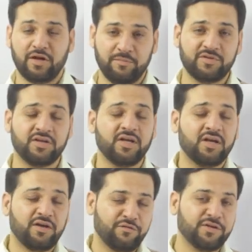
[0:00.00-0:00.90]
comes
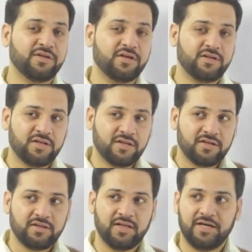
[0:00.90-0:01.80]
with
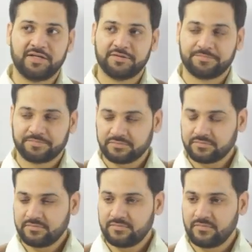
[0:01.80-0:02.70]
that
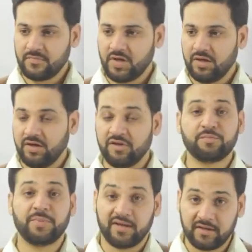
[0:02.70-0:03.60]

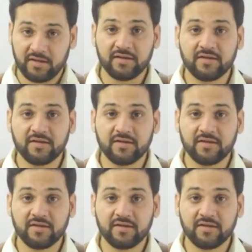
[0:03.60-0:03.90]
respect.